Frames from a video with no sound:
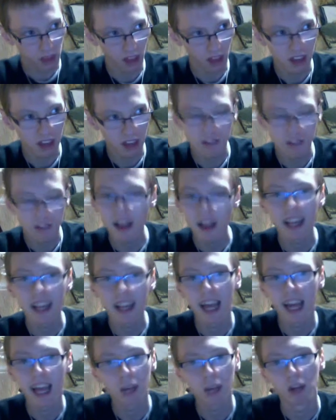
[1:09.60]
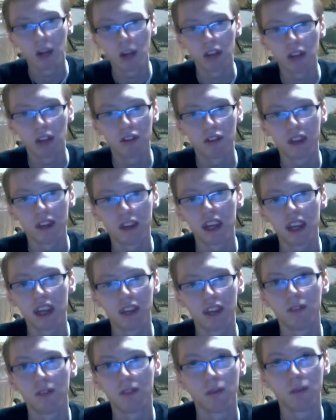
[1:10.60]
It's not like what you see
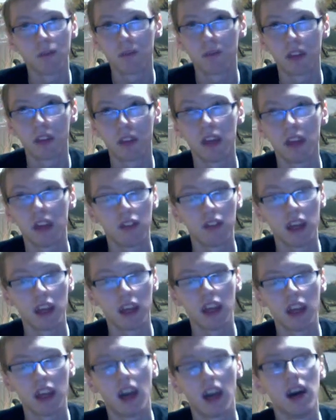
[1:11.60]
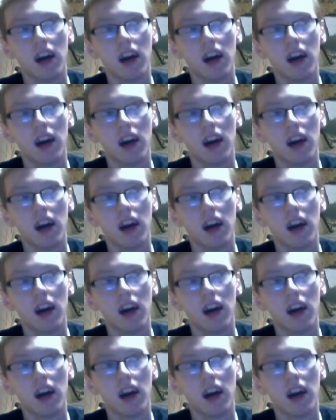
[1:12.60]
in TV.